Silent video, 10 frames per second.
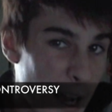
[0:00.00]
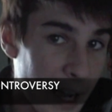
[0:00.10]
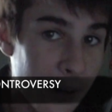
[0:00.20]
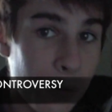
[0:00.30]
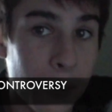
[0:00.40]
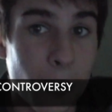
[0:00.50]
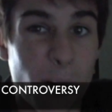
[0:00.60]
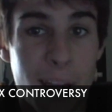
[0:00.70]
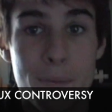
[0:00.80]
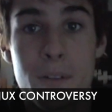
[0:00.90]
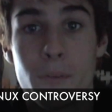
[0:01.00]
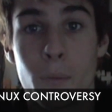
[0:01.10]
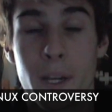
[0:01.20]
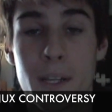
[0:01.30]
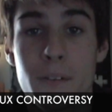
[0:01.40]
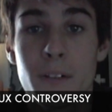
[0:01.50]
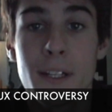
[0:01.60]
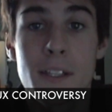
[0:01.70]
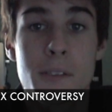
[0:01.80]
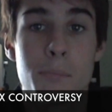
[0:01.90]
I don't know. I haven't ran
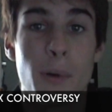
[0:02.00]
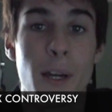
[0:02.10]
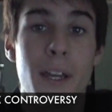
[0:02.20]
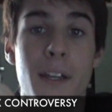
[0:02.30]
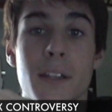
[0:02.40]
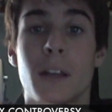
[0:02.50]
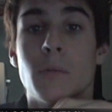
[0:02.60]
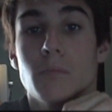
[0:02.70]
Linux, but